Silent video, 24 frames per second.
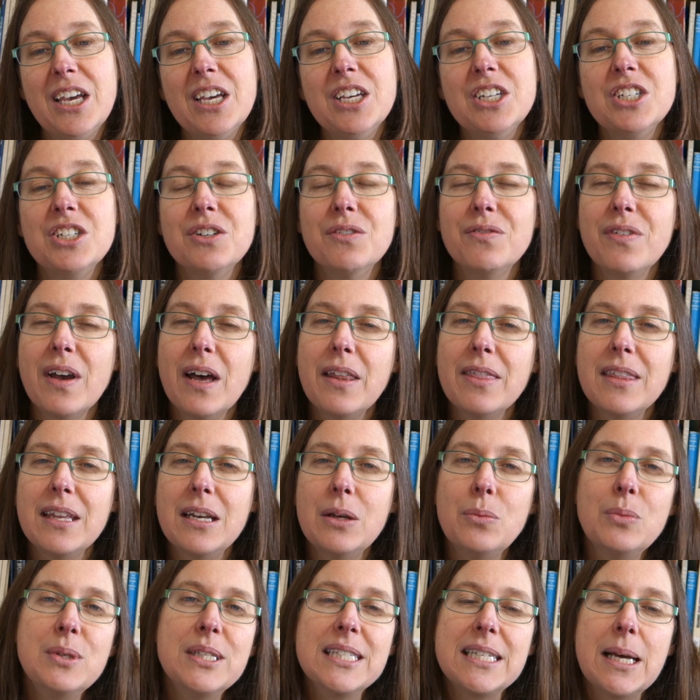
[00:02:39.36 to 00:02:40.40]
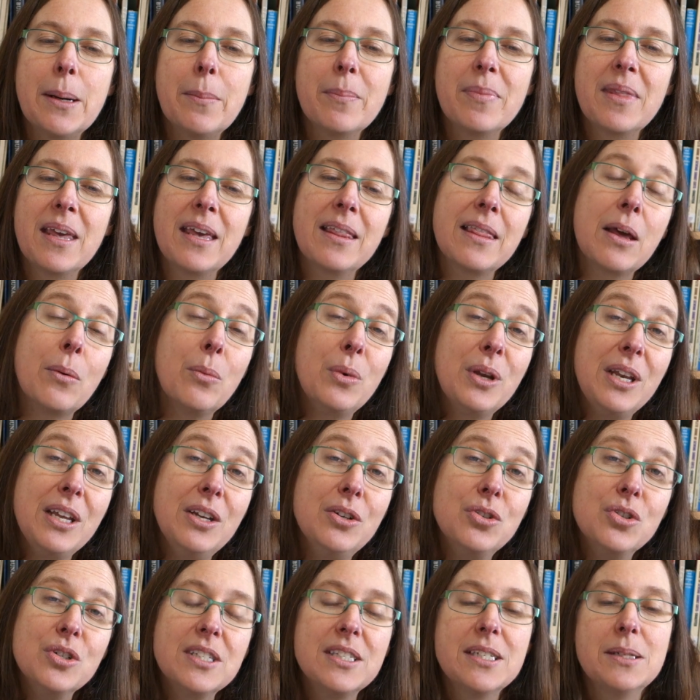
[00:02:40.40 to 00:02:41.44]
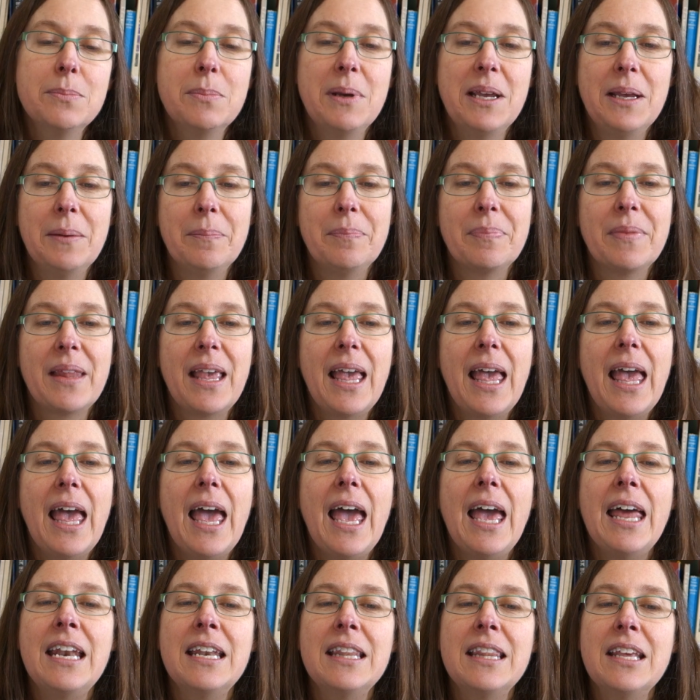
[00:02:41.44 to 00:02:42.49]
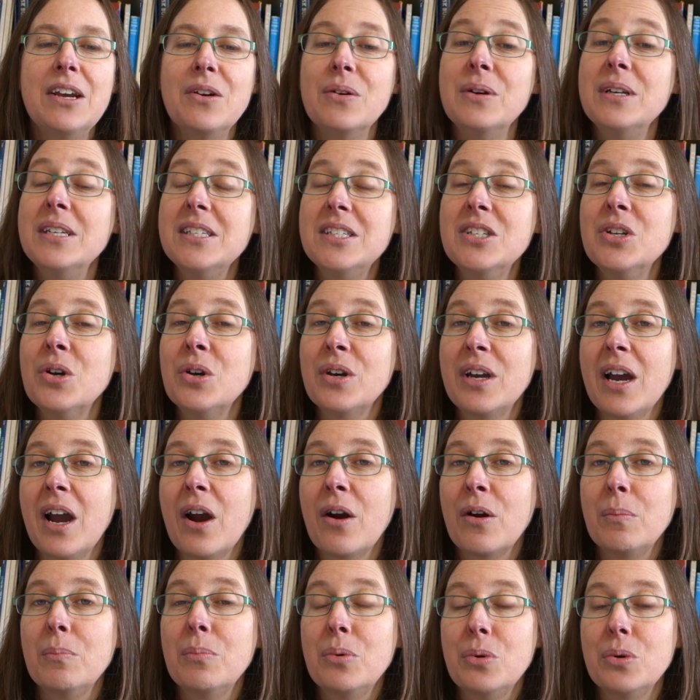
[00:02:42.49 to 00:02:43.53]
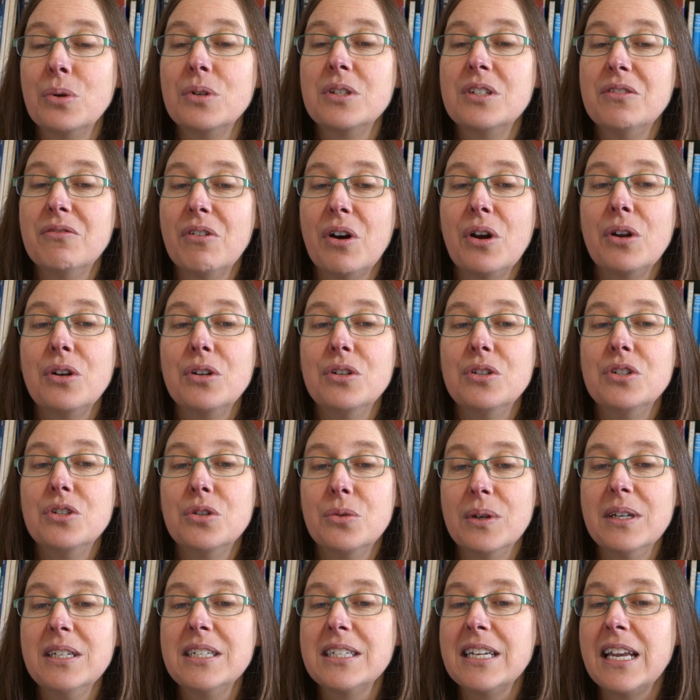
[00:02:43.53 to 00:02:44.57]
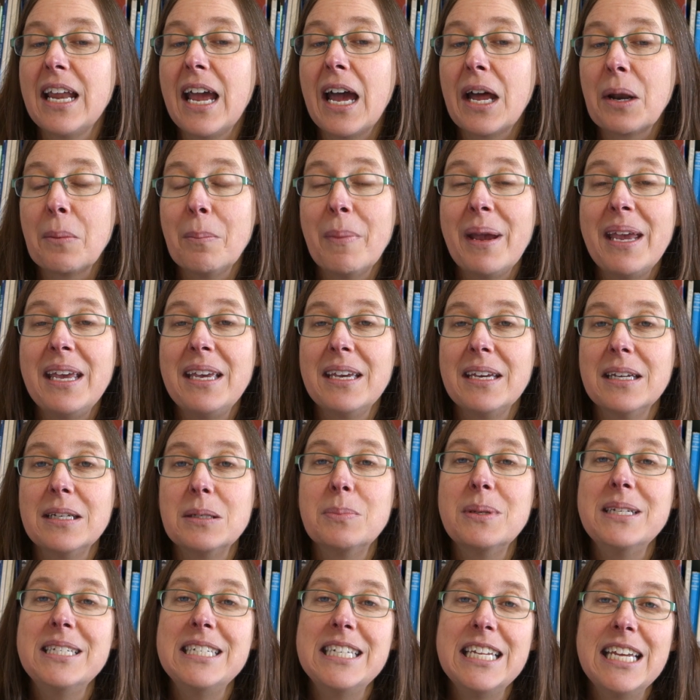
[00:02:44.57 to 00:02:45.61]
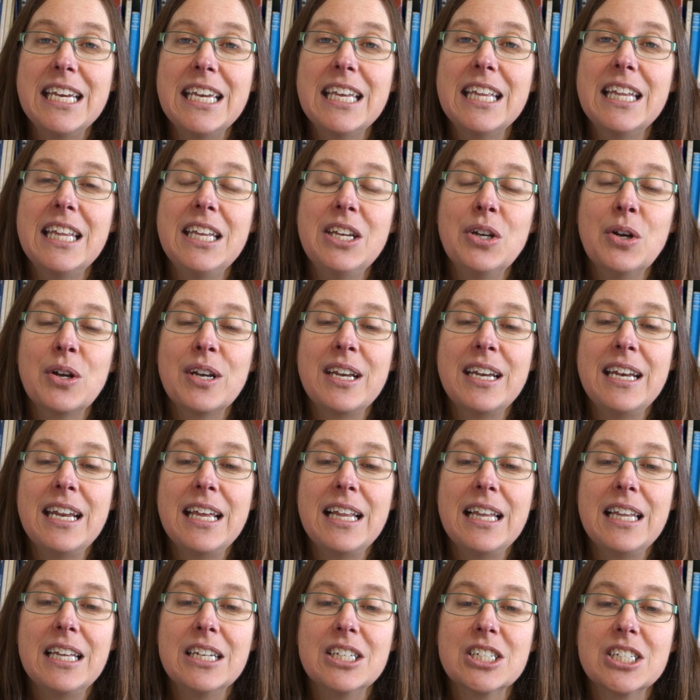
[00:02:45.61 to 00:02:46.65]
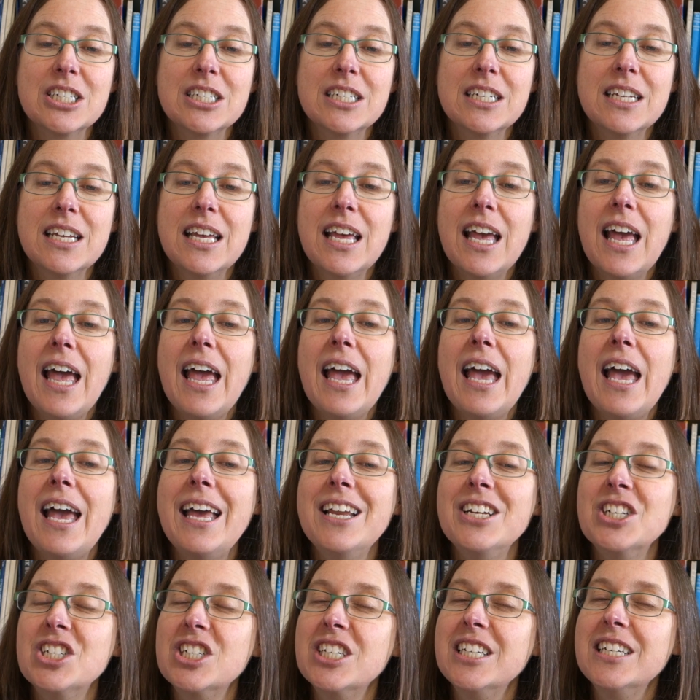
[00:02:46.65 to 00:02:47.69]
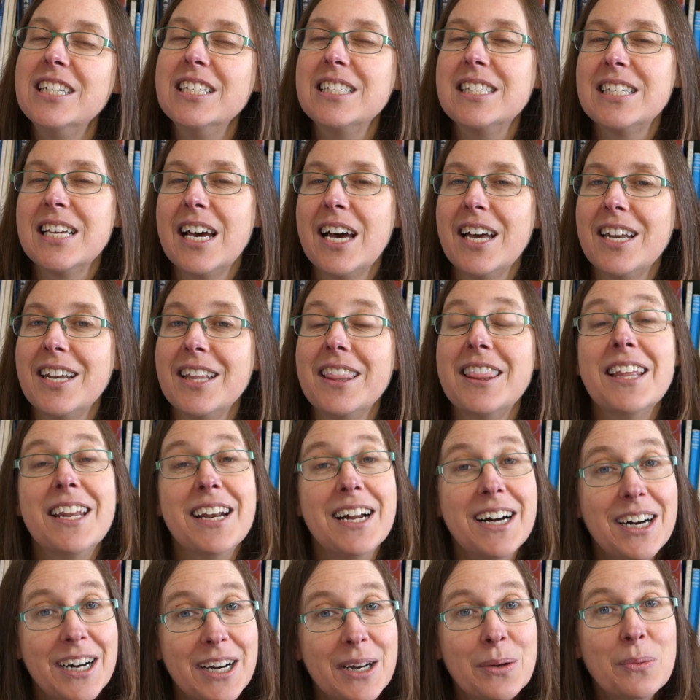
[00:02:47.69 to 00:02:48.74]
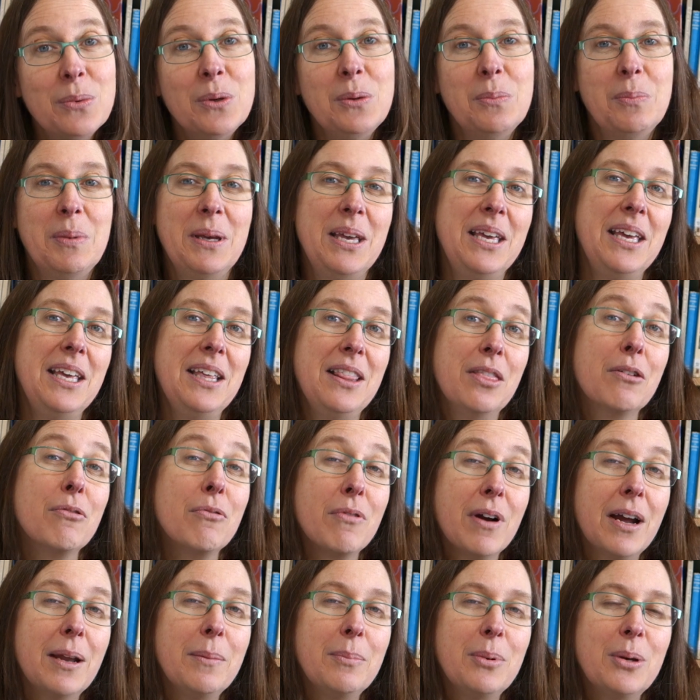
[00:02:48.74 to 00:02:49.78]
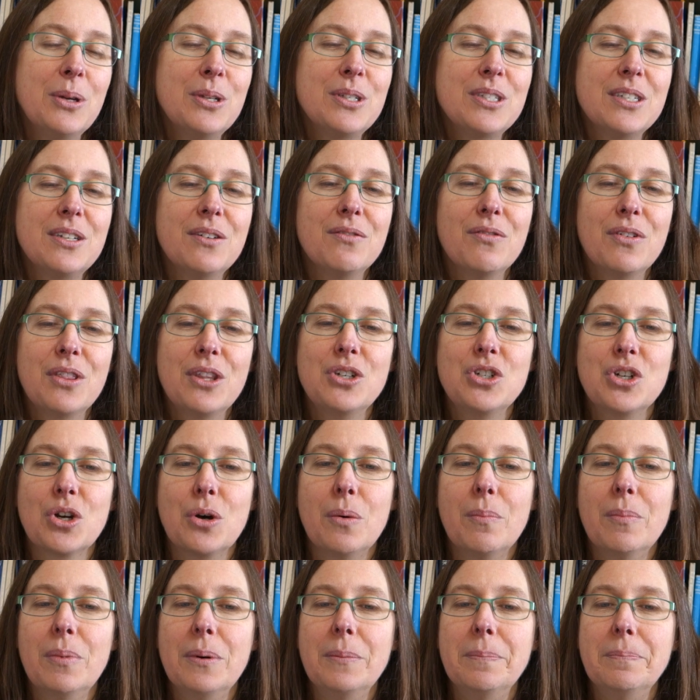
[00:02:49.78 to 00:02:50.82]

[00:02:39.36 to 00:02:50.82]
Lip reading: She felt that it was something that would interest me, and there is no current book devoted to it and how to make it, particularly not in English, and she decided that I would be the right person for the job.